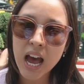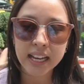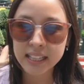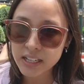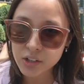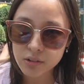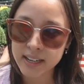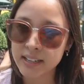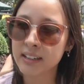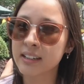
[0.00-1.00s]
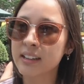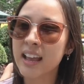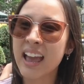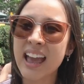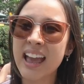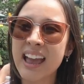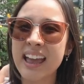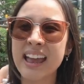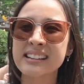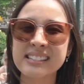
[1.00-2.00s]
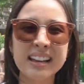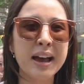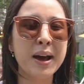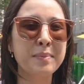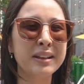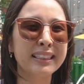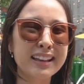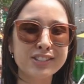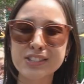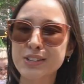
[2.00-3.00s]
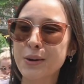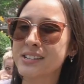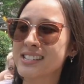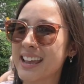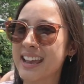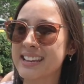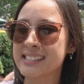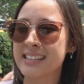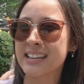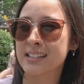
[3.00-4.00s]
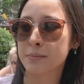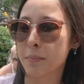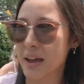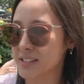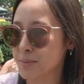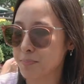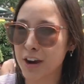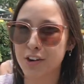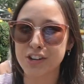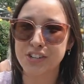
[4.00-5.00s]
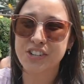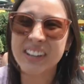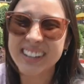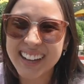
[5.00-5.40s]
highly underrated. And um, let's just go into the A C because I'm about to perish.